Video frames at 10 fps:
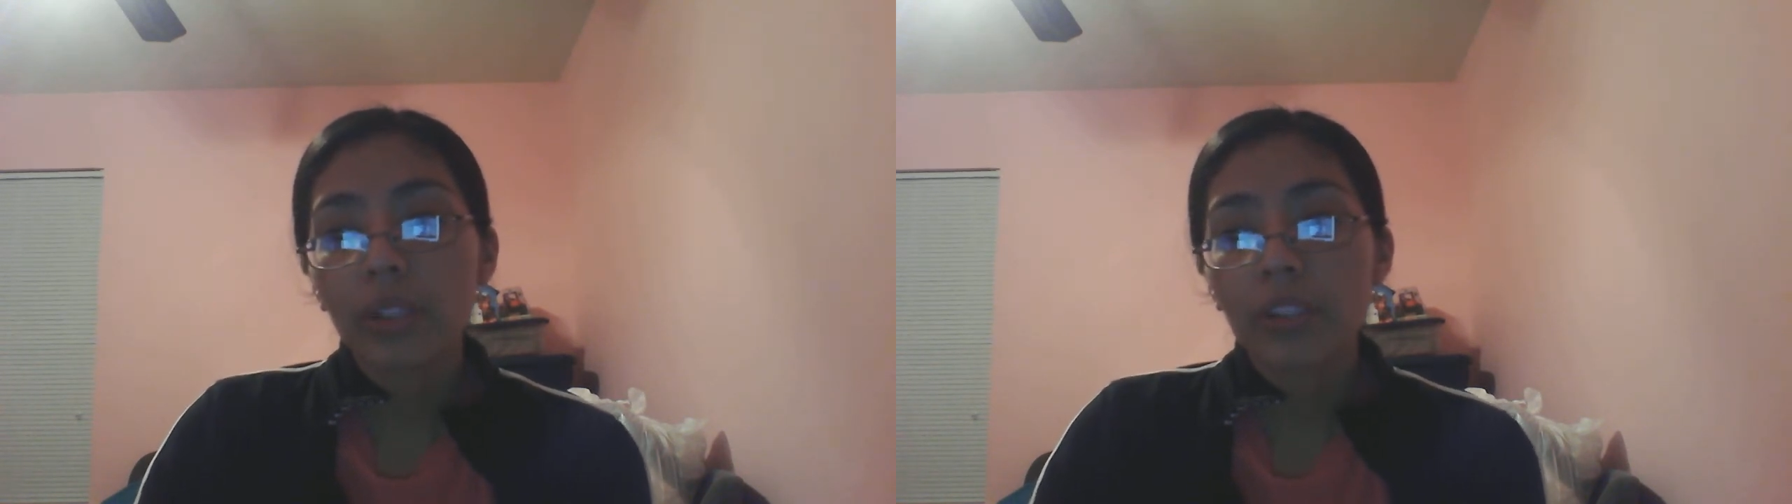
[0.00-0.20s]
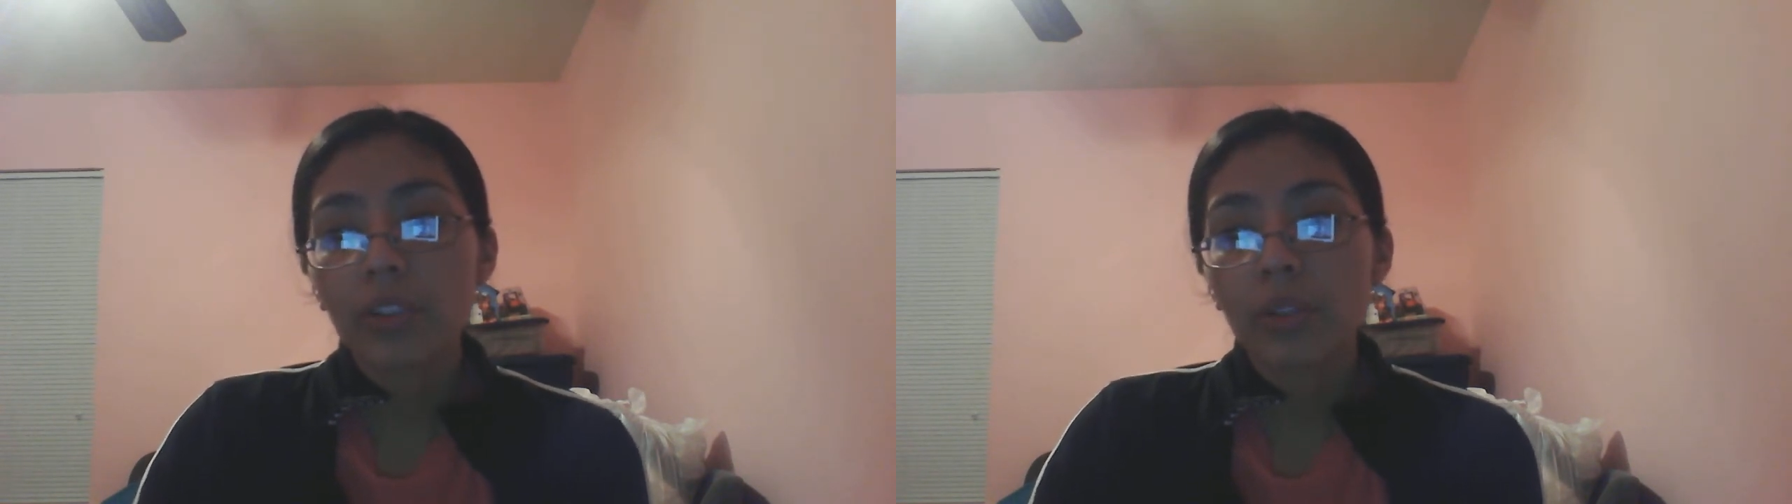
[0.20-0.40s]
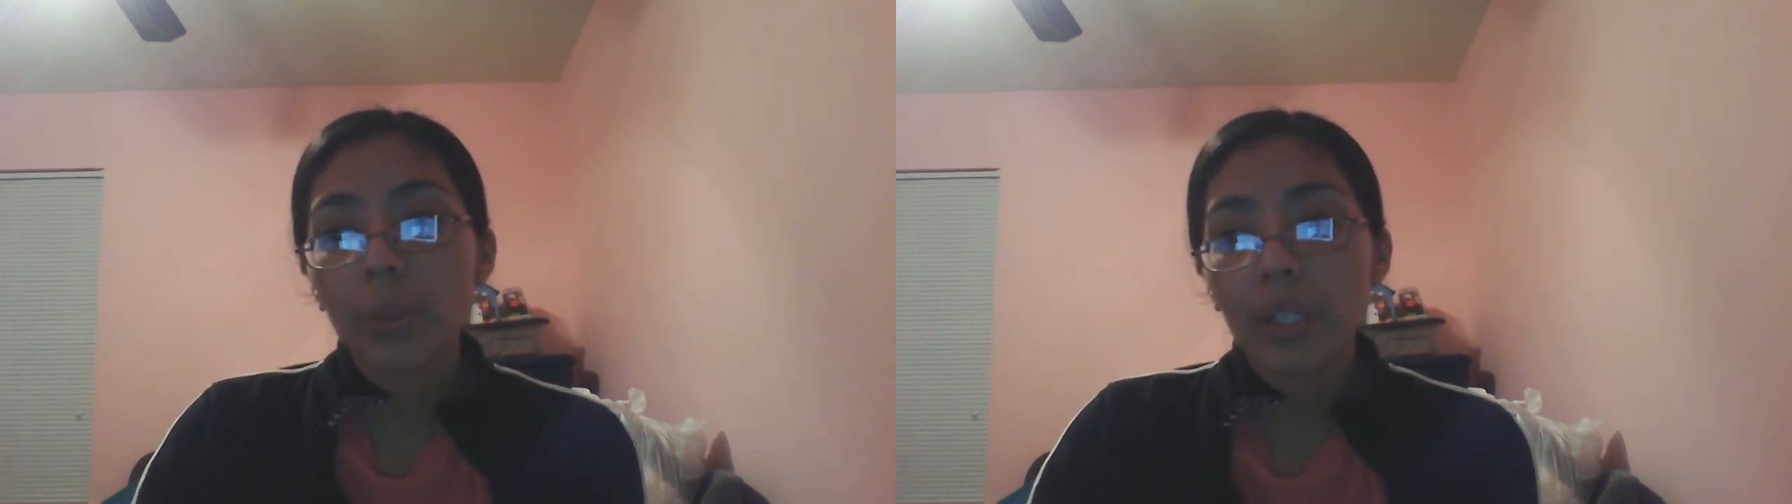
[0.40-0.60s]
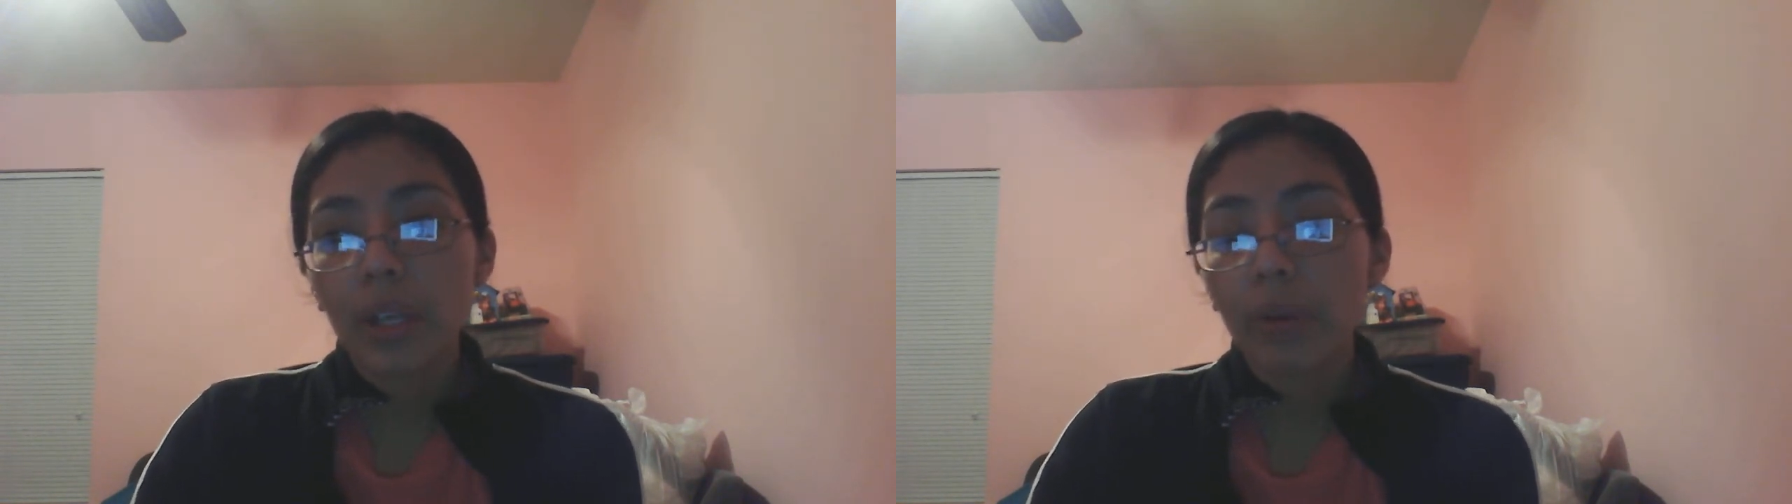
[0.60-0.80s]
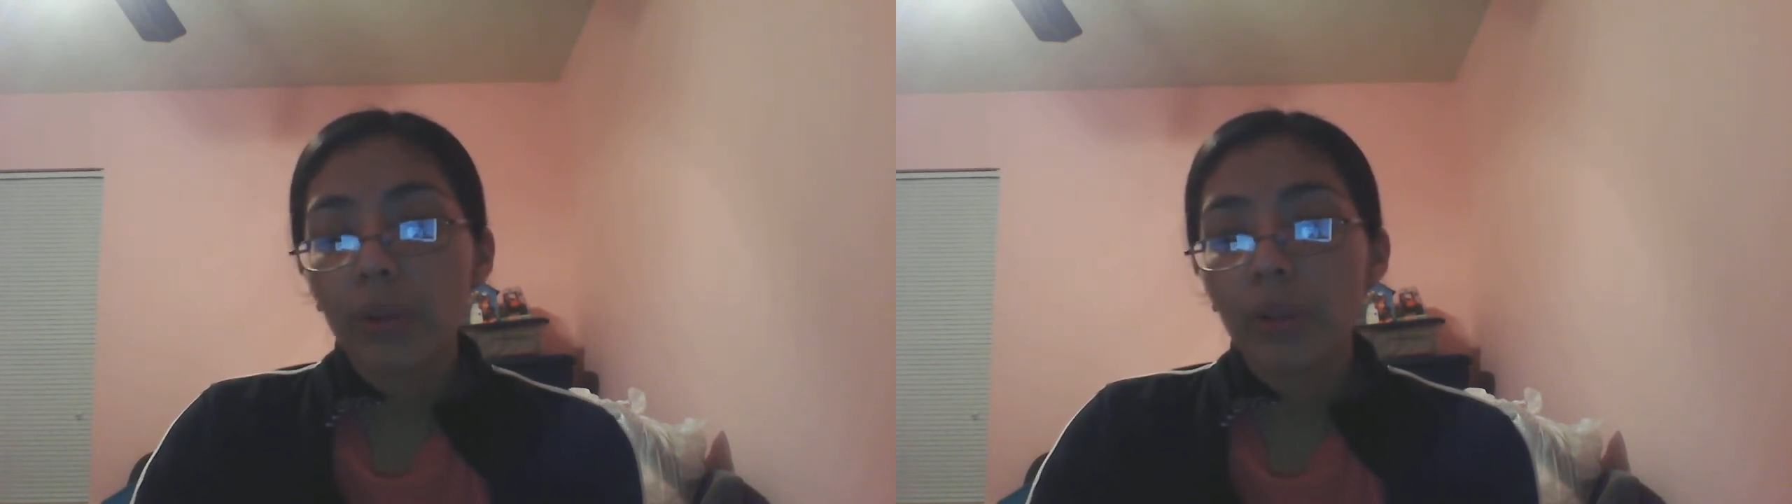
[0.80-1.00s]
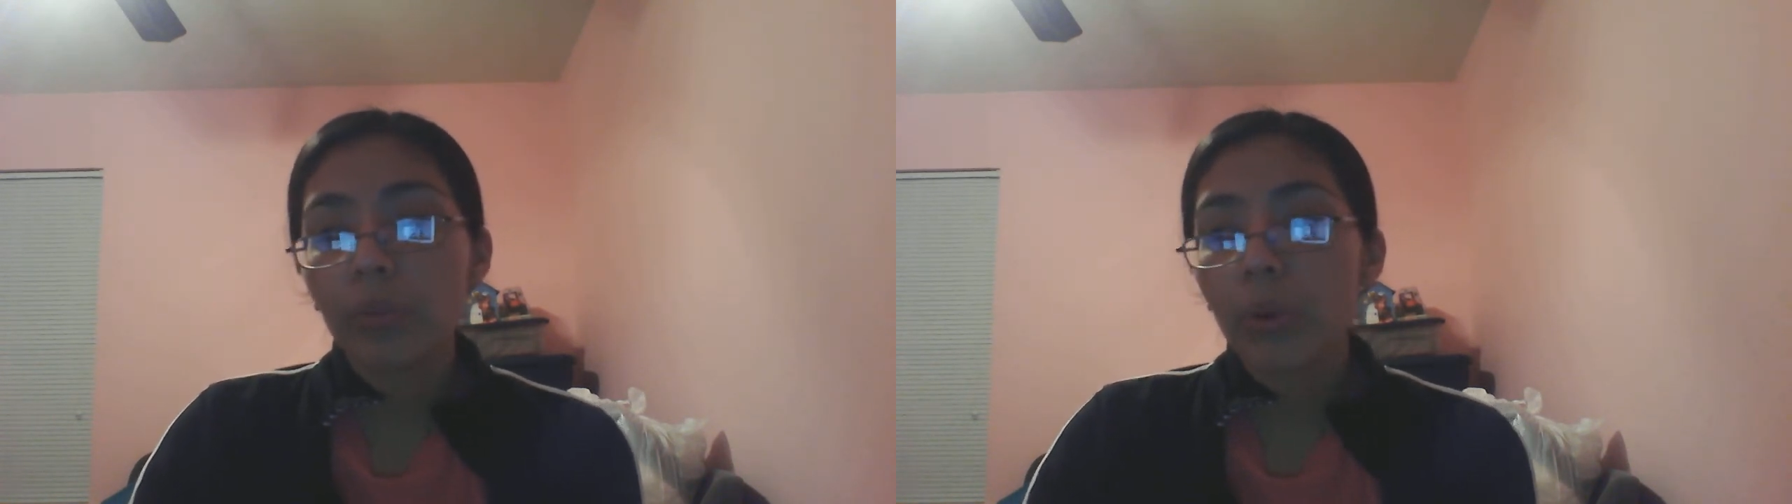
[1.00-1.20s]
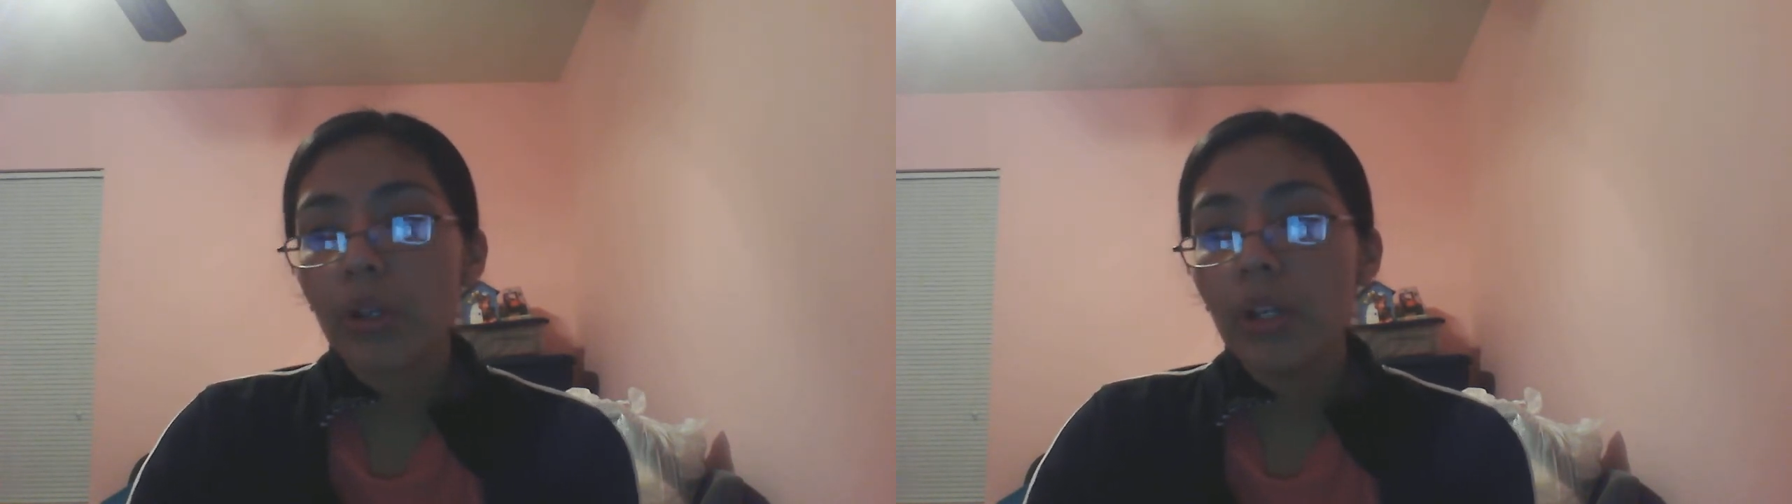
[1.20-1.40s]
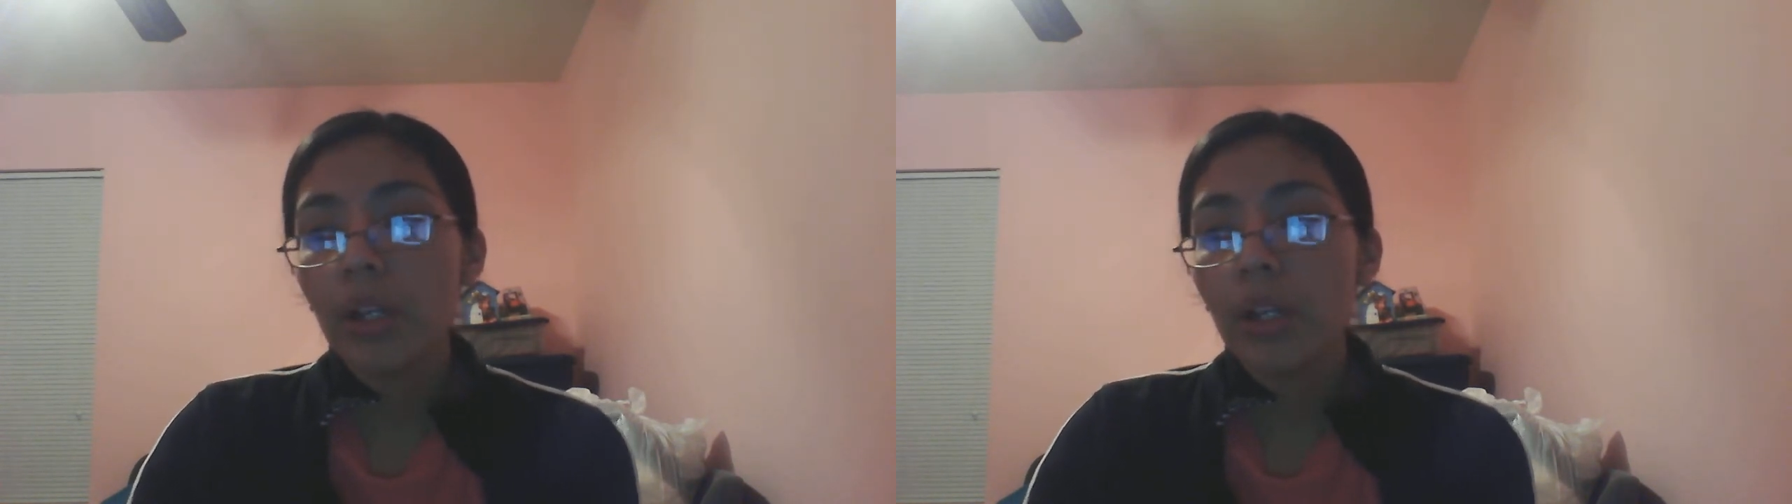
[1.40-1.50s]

needs to be accounted for